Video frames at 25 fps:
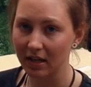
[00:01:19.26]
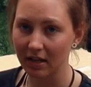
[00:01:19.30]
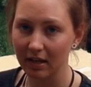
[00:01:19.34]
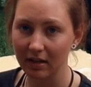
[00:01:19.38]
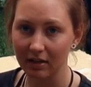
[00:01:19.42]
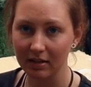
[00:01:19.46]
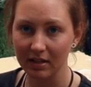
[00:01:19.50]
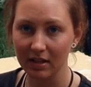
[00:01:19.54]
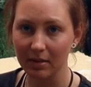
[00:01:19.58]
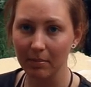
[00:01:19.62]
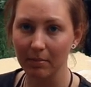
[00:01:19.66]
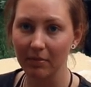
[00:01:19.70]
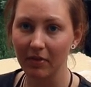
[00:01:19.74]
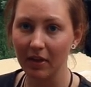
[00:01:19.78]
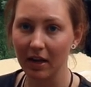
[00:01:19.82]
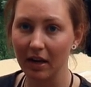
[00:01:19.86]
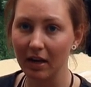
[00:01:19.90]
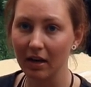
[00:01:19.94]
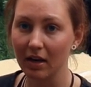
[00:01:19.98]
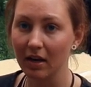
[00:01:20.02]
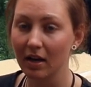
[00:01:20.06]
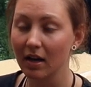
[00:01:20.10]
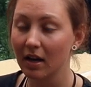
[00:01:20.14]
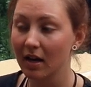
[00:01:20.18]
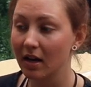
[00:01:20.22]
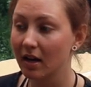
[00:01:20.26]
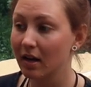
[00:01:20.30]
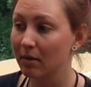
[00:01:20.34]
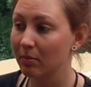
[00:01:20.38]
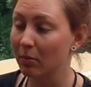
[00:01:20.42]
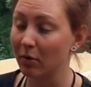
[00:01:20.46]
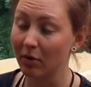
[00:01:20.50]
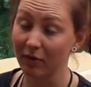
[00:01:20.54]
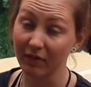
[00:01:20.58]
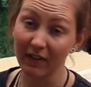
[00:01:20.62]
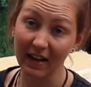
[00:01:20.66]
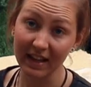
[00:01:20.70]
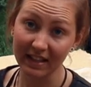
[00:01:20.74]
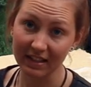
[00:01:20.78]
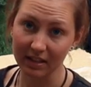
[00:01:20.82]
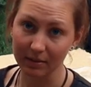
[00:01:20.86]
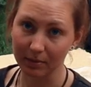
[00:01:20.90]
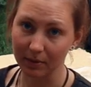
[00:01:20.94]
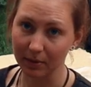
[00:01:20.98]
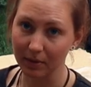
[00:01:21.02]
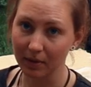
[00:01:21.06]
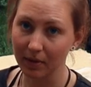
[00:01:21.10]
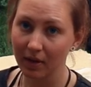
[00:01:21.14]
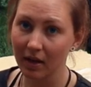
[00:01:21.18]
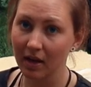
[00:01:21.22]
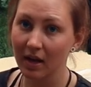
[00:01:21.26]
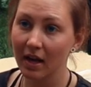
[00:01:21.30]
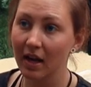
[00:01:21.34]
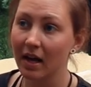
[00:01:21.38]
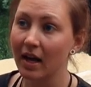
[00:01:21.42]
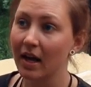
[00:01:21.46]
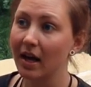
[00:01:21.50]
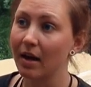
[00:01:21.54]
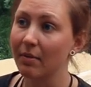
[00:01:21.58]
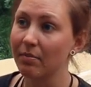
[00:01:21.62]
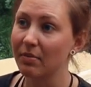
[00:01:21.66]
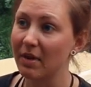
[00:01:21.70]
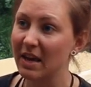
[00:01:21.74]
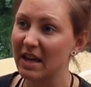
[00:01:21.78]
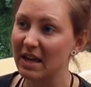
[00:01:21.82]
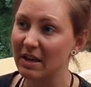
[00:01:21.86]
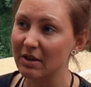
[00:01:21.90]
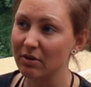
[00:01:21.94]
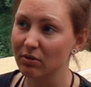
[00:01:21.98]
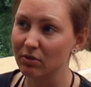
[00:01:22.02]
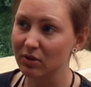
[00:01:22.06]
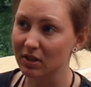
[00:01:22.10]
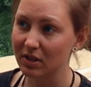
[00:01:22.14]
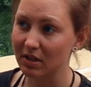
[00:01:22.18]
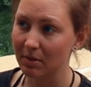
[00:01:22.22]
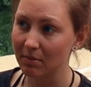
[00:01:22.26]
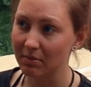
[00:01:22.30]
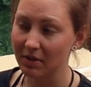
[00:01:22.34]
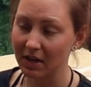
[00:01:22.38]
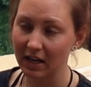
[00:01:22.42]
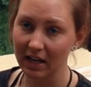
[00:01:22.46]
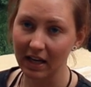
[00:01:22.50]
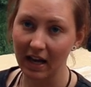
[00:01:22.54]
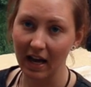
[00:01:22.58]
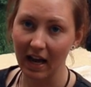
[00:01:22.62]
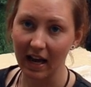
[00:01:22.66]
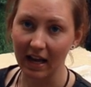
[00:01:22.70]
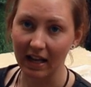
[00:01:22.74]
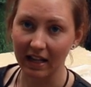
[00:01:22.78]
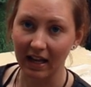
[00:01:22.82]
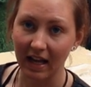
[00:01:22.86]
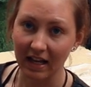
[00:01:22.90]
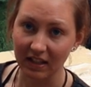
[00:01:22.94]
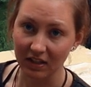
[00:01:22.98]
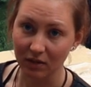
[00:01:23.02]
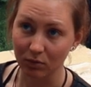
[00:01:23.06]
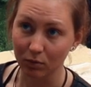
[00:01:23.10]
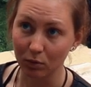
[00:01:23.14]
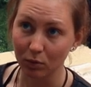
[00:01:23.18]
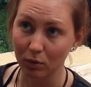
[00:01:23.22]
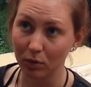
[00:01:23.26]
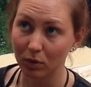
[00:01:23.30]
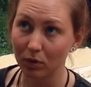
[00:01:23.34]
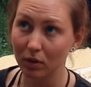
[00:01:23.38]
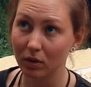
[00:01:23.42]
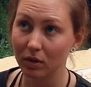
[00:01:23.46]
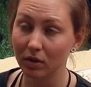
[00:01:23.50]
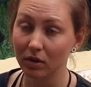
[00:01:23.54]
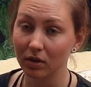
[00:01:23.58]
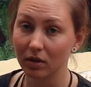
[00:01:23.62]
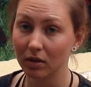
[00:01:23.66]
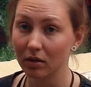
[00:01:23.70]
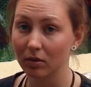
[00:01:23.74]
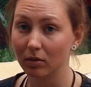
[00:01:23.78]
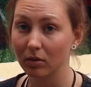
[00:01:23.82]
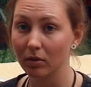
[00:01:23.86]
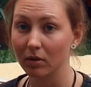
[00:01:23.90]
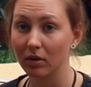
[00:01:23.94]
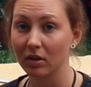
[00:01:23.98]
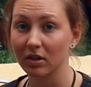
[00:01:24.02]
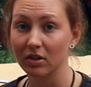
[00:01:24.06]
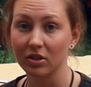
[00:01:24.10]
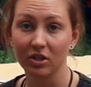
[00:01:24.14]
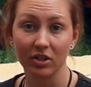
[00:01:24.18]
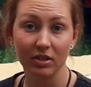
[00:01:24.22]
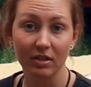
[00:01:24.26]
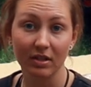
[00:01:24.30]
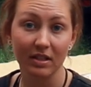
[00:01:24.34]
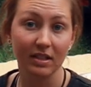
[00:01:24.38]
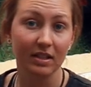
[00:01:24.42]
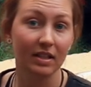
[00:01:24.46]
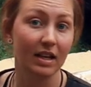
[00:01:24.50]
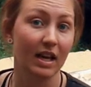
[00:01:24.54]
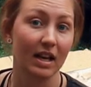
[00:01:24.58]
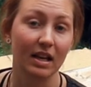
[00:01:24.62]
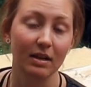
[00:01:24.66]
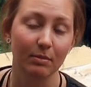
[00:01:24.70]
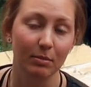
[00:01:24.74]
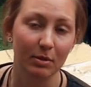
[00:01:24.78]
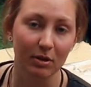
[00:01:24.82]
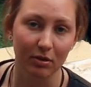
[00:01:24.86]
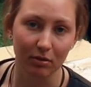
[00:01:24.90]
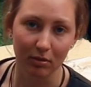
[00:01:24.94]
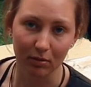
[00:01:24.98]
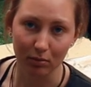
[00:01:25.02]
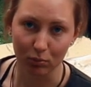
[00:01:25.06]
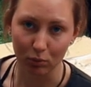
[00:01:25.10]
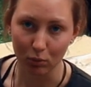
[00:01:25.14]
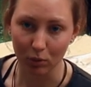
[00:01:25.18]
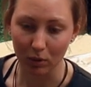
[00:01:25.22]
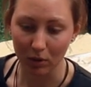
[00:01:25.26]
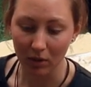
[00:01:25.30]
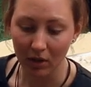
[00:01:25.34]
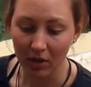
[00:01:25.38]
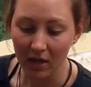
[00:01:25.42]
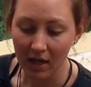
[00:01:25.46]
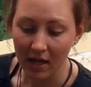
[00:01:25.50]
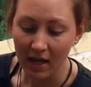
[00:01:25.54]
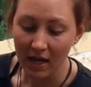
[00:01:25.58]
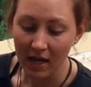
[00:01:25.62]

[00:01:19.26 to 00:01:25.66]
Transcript: that need something more flexible, they use something like glass wool or just any mineral wool.